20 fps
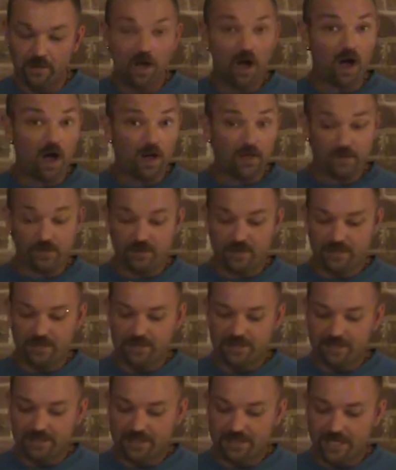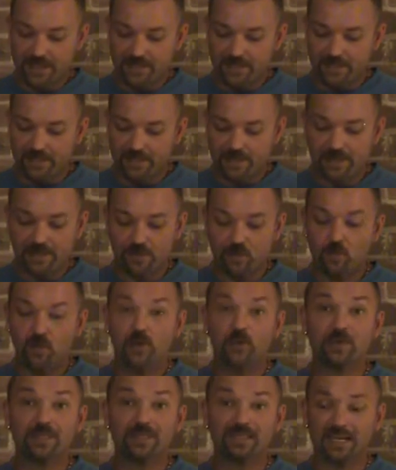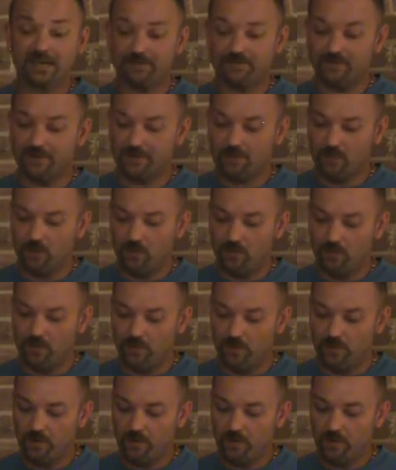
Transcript: Other than the necessities, we were left alone.